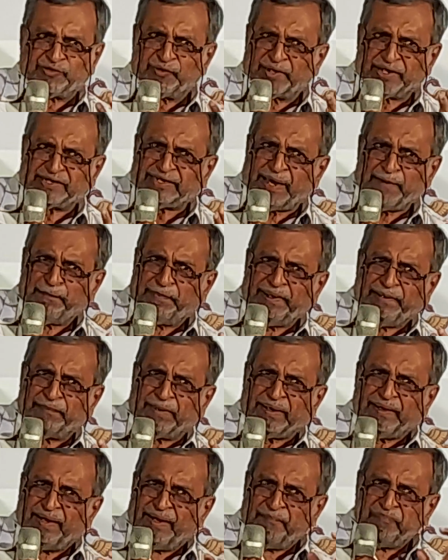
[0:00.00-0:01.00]
For example,
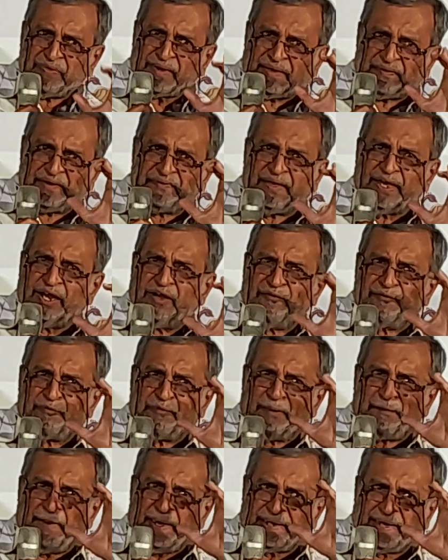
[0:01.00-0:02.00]
the thing of
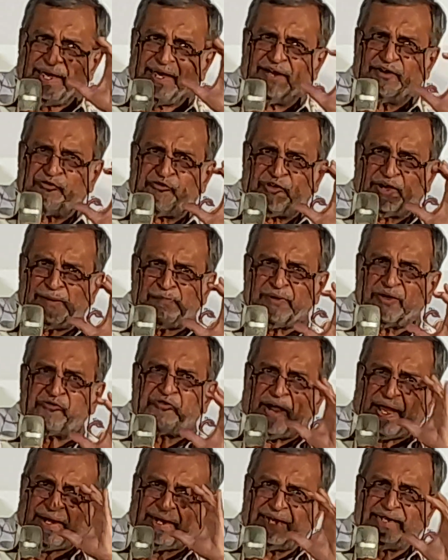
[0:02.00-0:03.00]
making a film, the
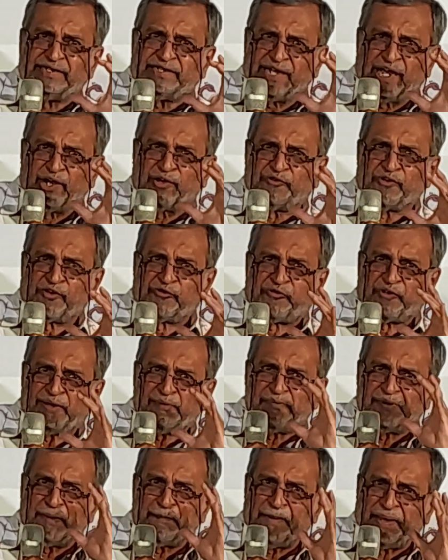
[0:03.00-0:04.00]
financing of a
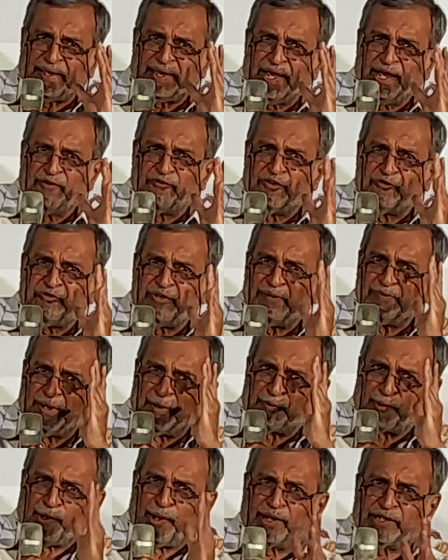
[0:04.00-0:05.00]
film, the making of a film,
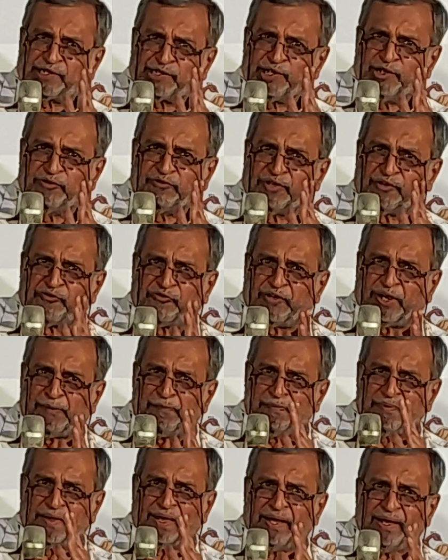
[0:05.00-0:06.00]
the production of a
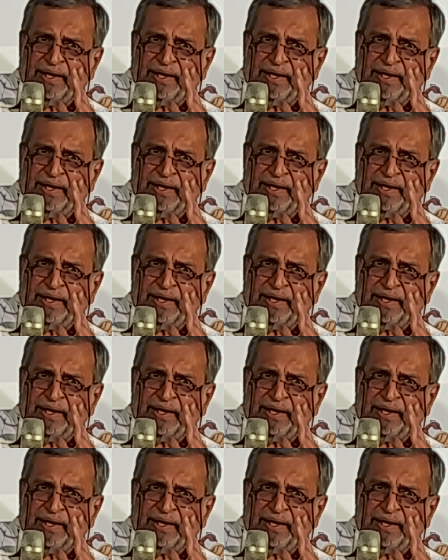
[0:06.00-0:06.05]
film,